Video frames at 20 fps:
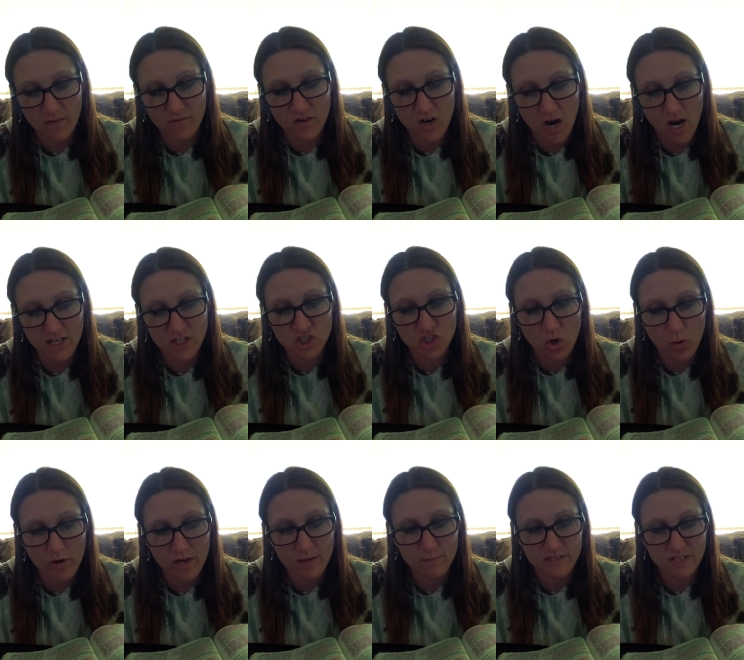of God,
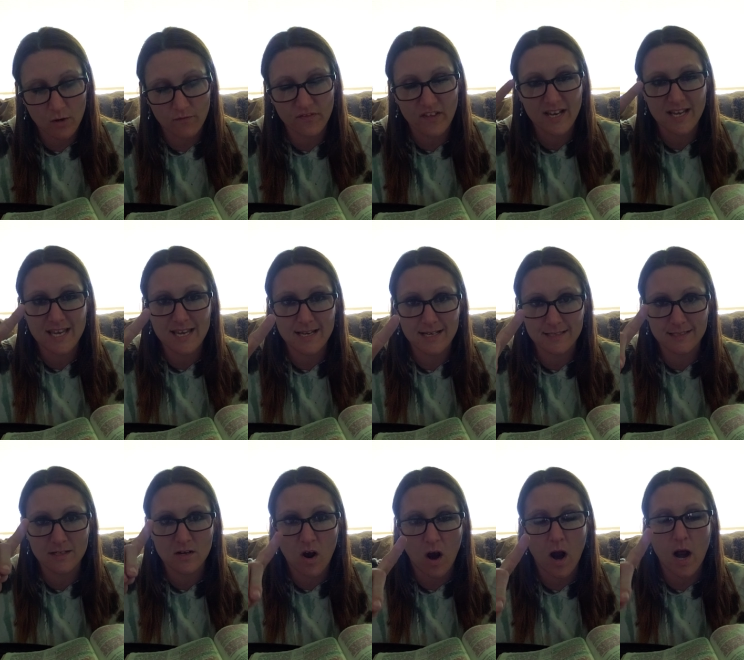showing himself that he
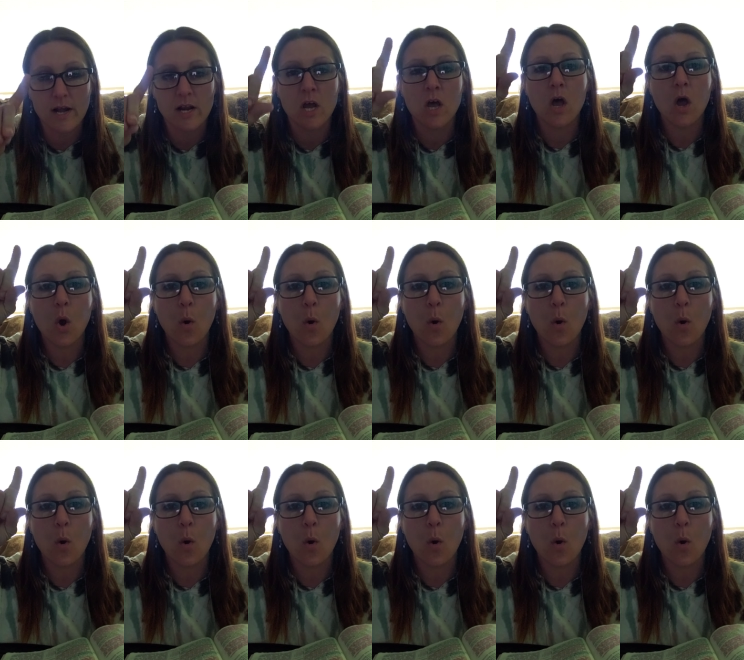is God?